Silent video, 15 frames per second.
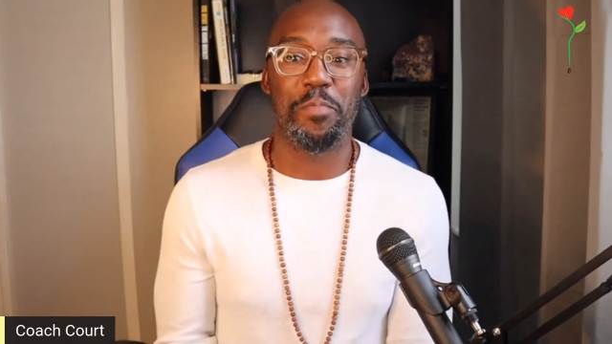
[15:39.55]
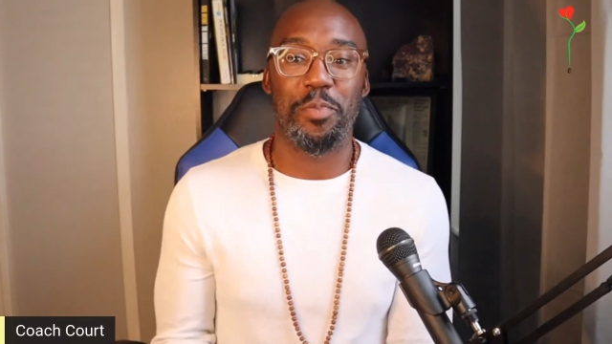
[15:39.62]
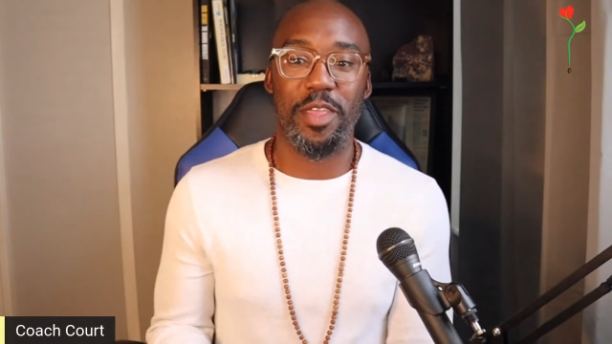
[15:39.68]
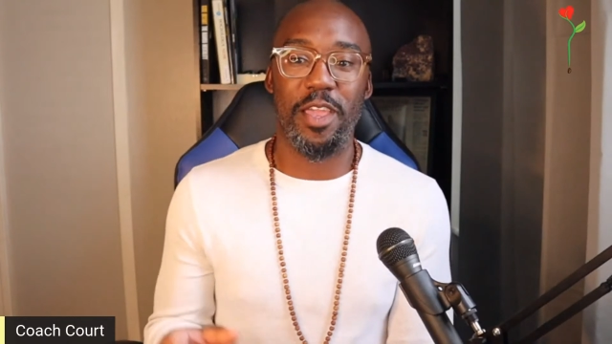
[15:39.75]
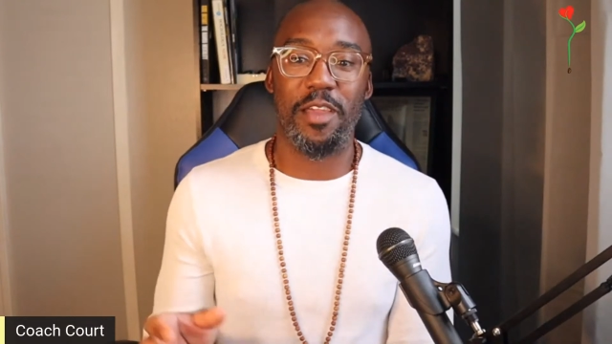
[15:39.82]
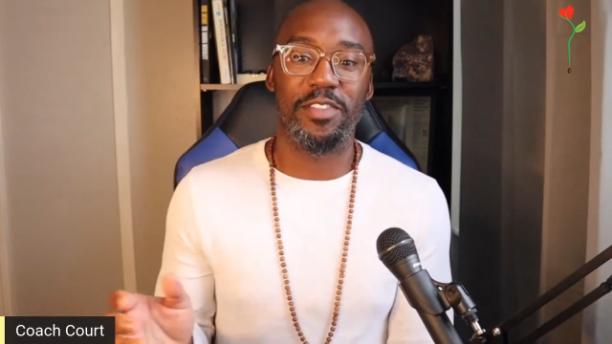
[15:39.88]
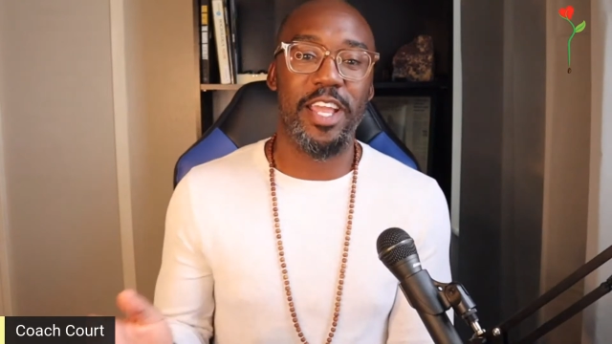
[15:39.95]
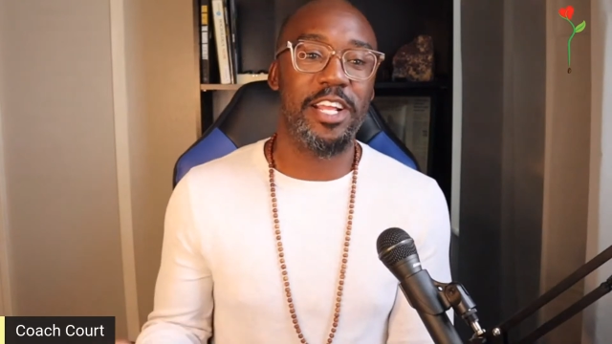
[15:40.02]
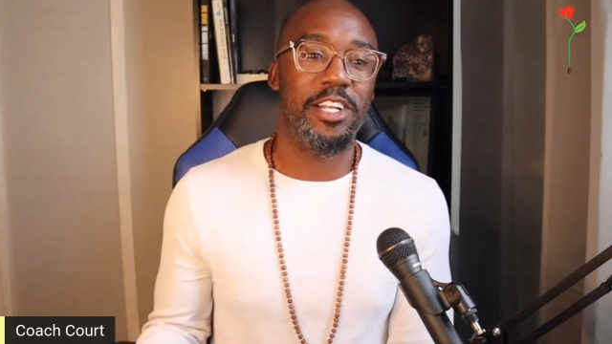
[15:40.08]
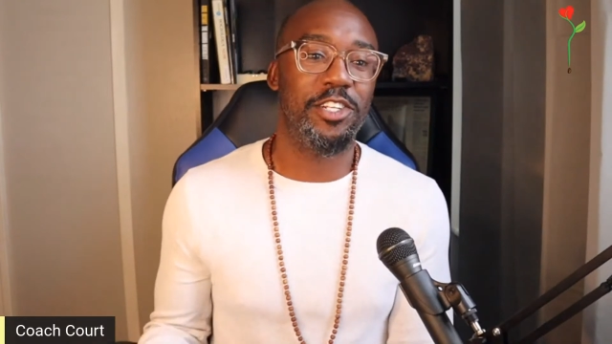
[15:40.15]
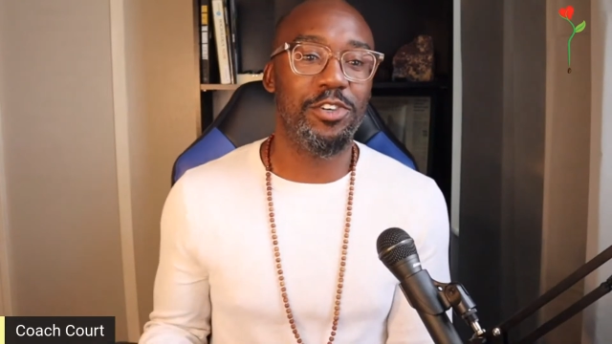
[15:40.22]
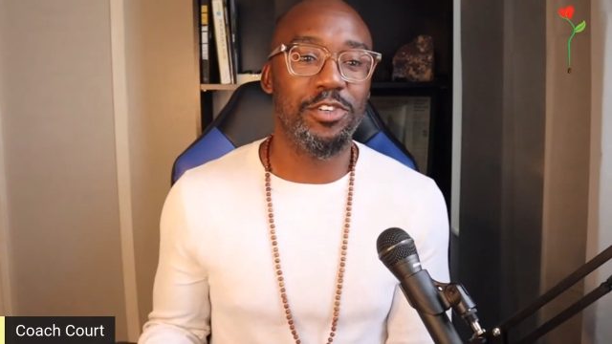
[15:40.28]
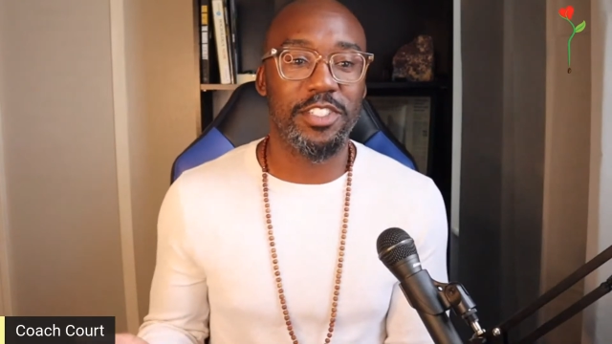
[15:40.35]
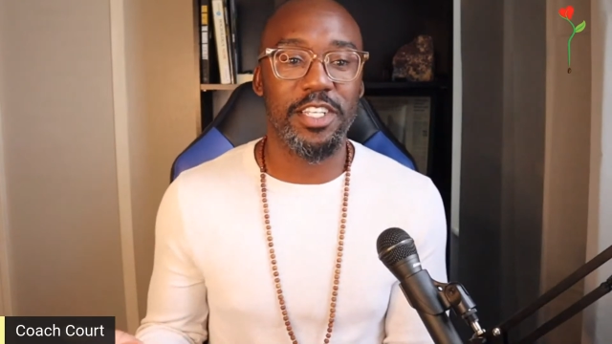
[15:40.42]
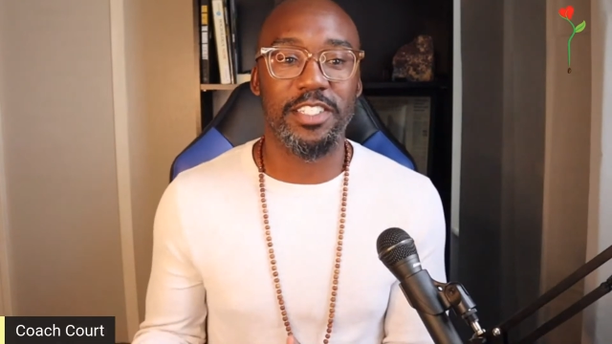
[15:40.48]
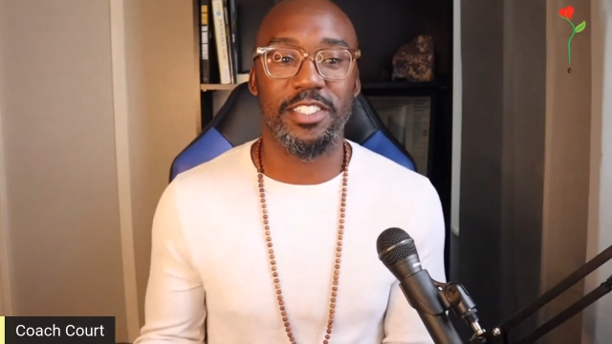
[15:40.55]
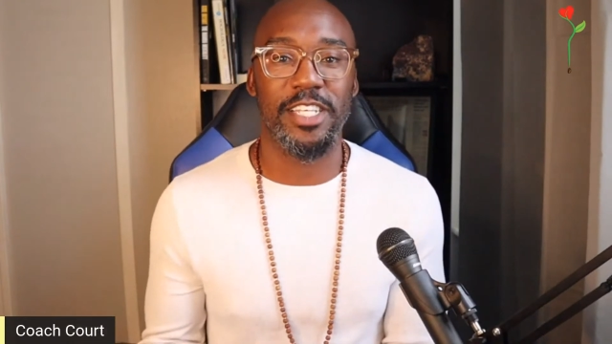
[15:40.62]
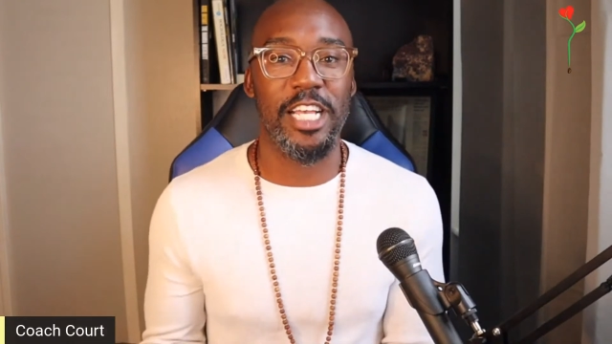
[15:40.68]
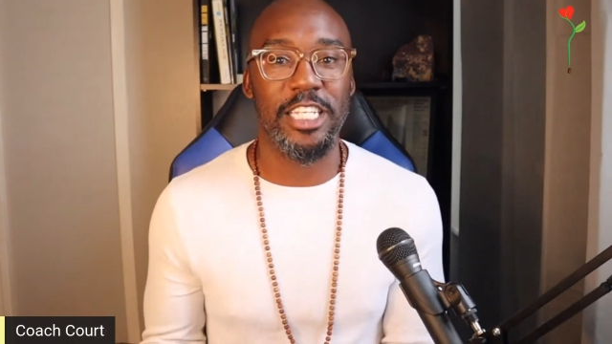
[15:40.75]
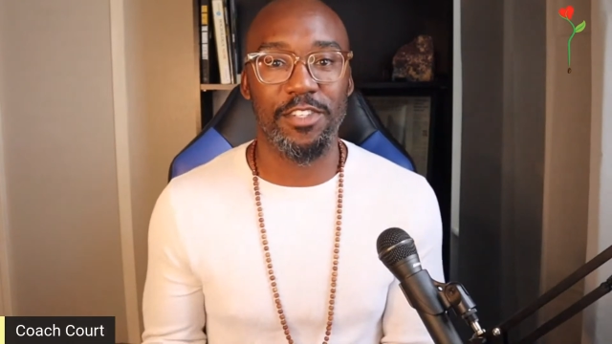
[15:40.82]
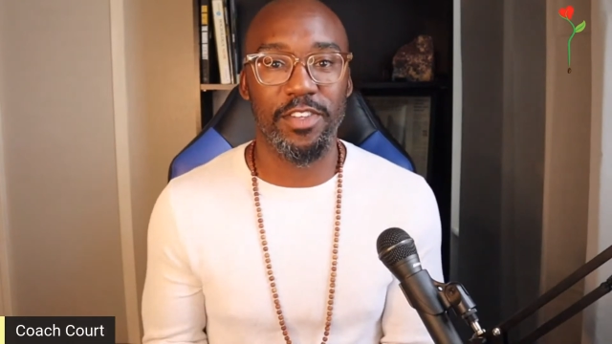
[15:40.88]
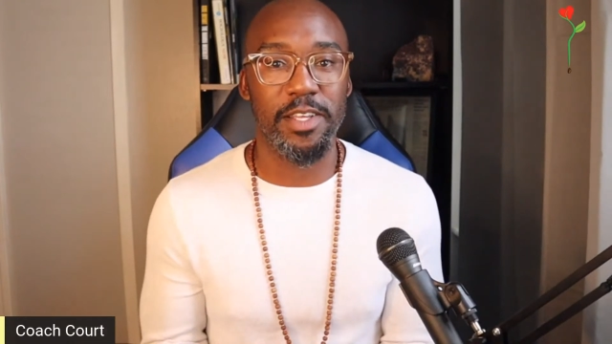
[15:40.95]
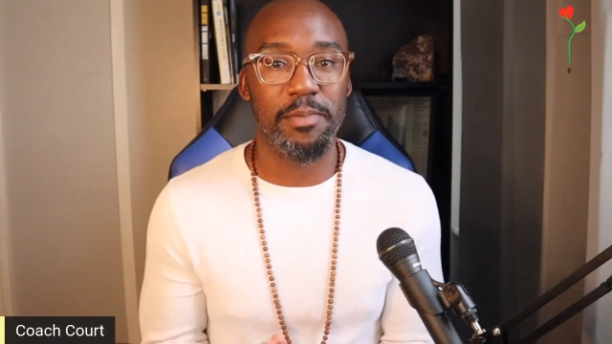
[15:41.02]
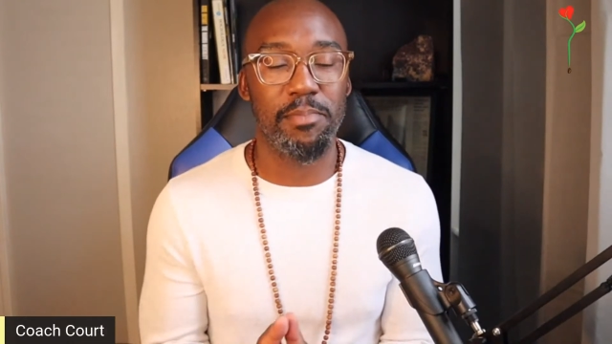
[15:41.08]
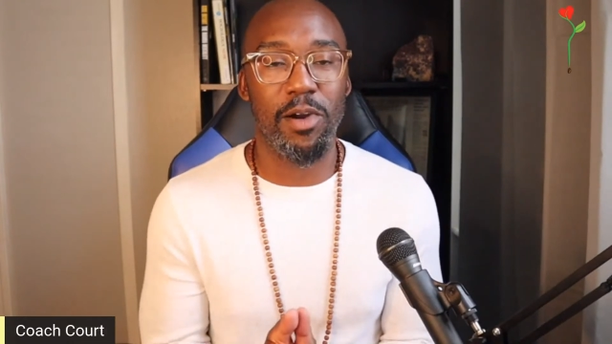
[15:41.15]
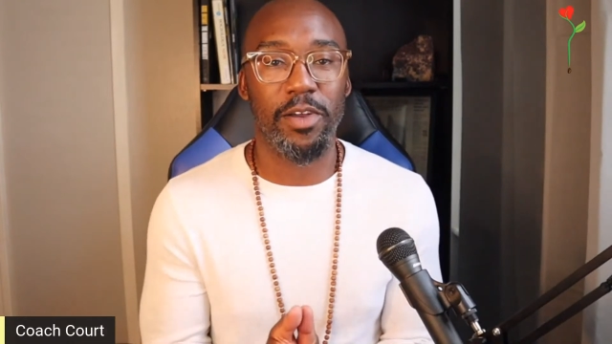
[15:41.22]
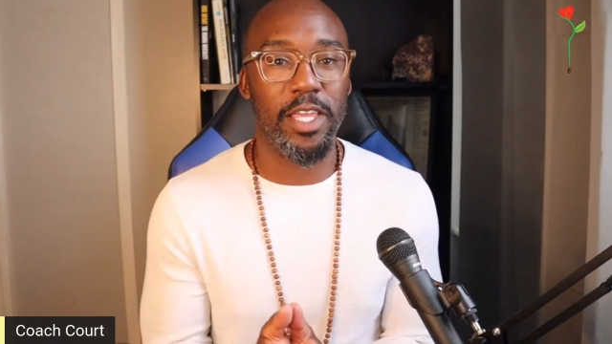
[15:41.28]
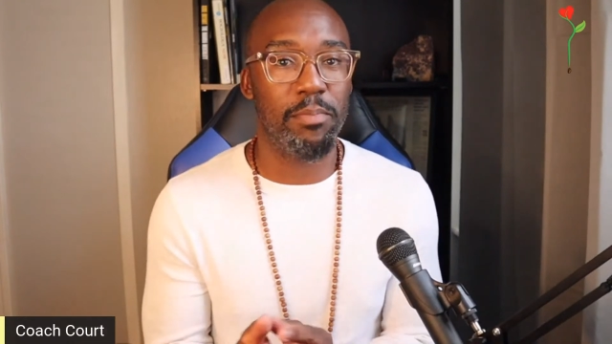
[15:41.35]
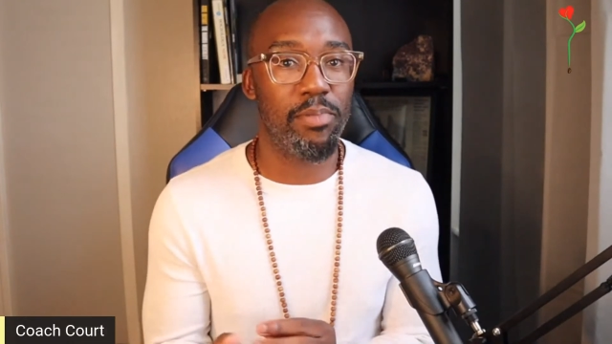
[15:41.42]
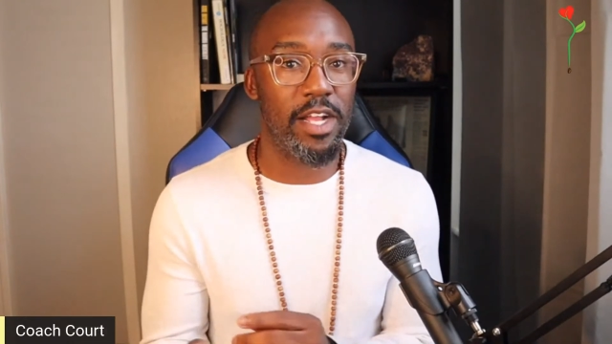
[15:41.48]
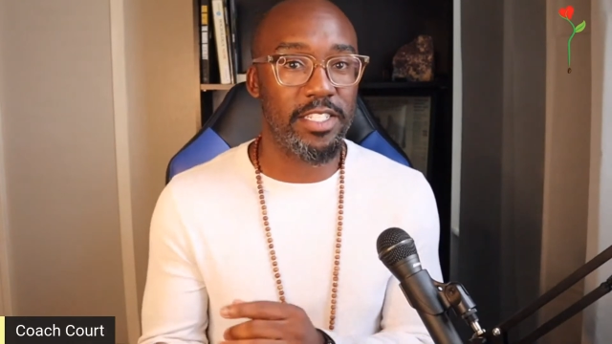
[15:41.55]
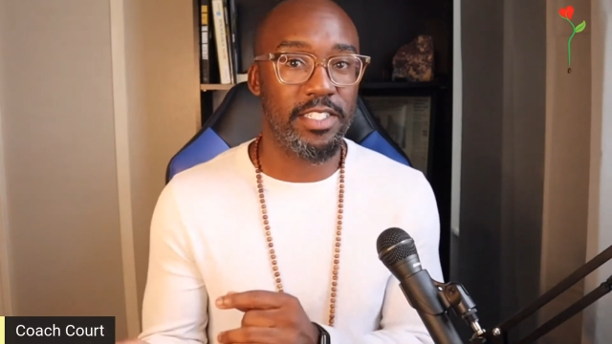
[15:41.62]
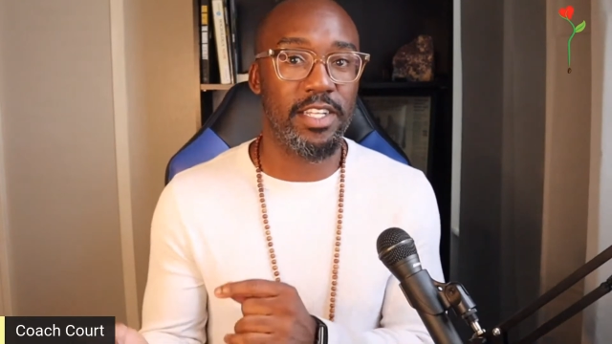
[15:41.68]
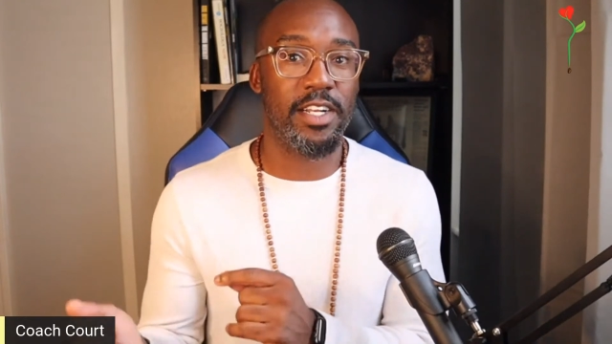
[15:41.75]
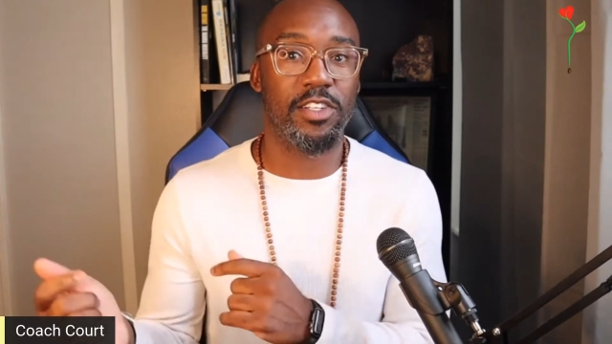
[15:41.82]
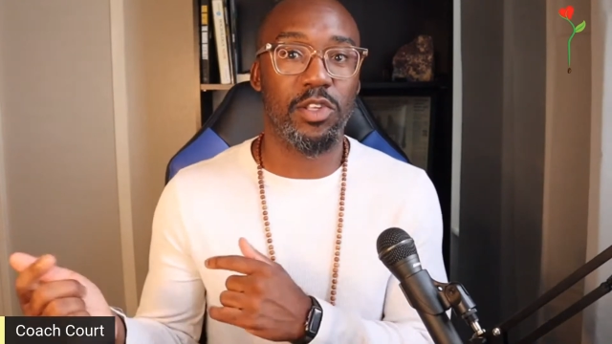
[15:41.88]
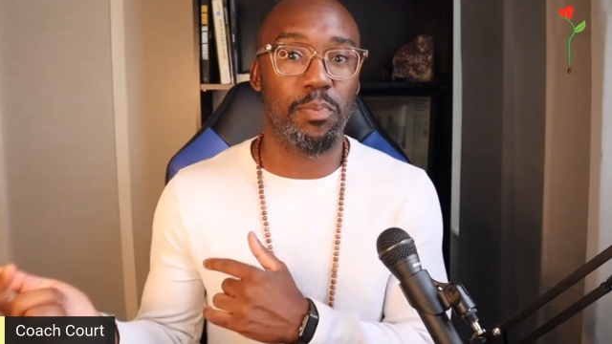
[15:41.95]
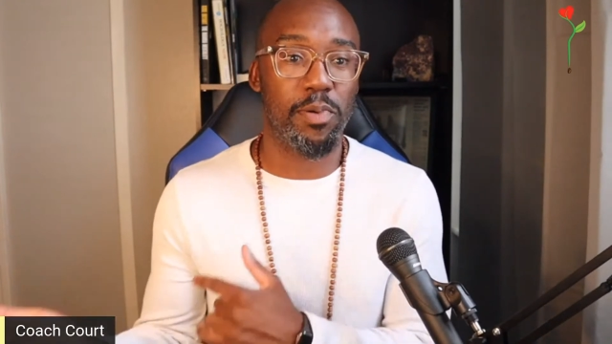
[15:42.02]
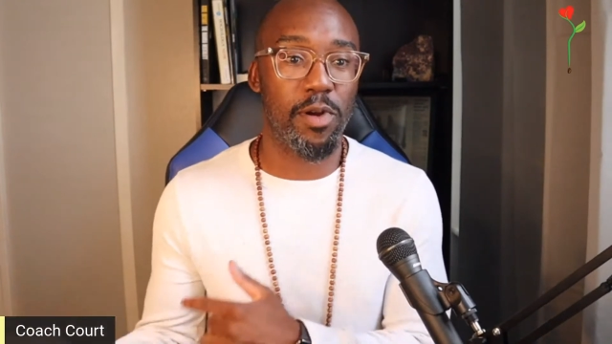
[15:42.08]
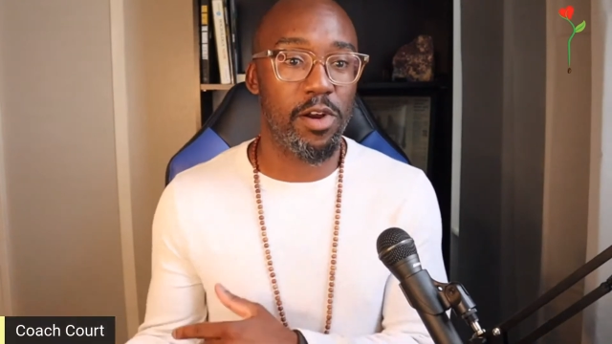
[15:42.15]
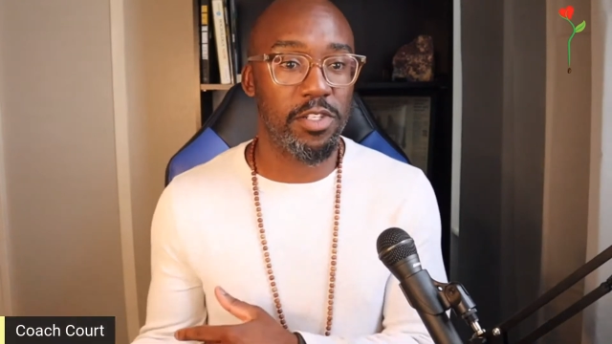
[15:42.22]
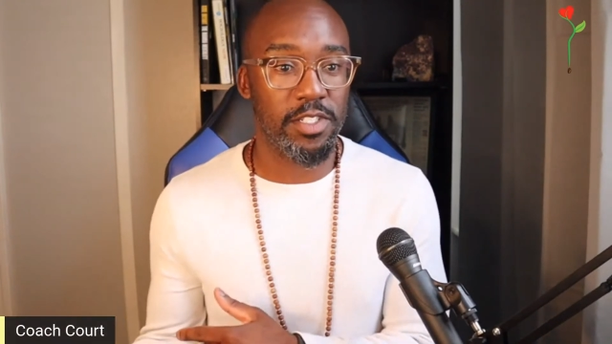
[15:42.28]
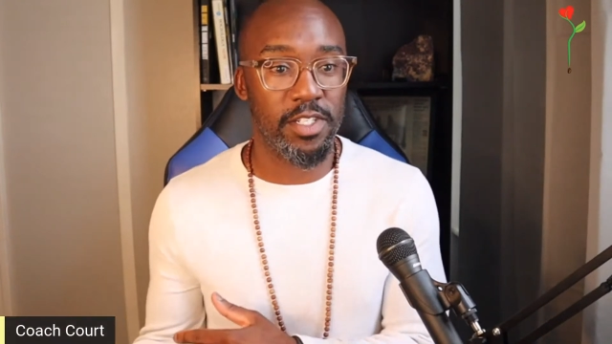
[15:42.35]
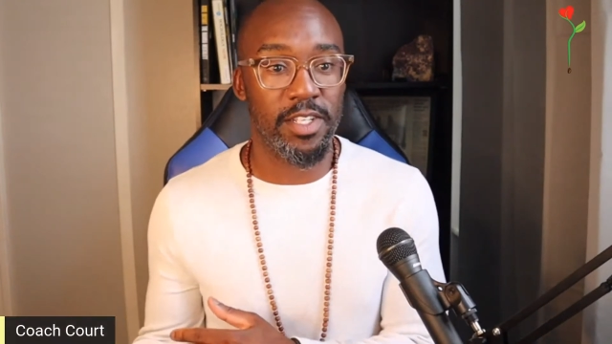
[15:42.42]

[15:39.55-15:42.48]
if they do successfully monkey branch that other person